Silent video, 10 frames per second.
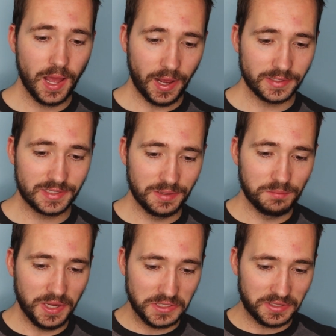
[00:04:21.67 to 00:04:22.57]
us to
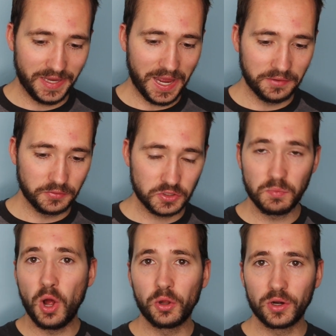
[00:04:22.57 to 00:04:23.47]
basically have
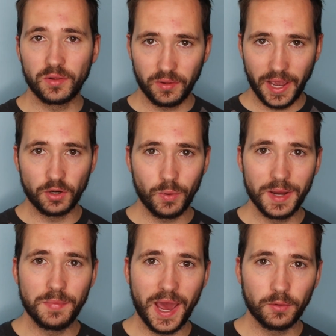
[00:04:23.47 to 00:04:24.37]
smaller, lighter
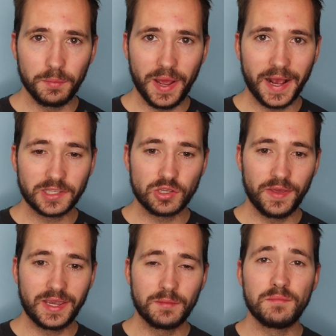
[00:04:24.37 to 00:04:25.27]
weight battery packs so
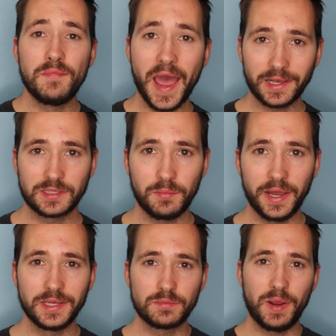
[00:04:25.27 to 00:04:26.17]
they can
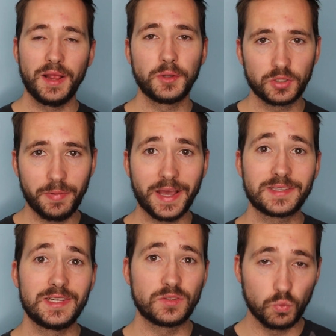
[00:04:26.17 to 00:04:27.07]
maximize payload
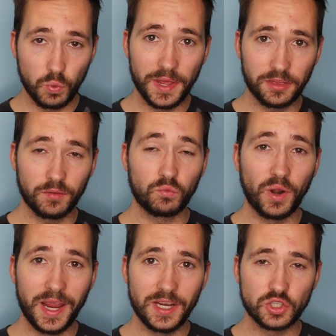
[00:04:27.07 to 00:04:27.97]
capacities with
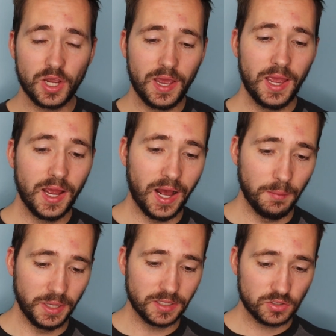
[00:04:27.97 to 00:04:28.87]
range.
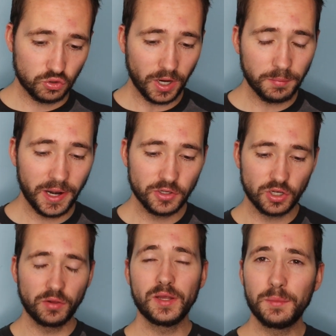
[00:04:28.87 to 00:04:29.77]
Because truck buyers
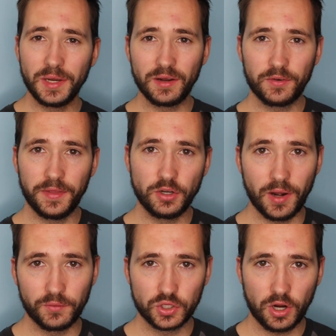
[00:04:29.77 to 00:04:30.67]
are a little bit different than your
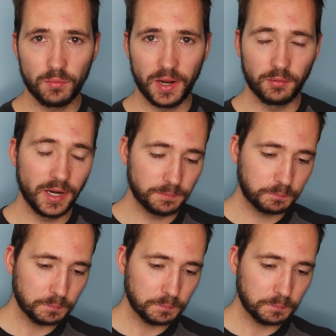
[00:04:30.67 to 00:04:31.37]
average car buyer, right?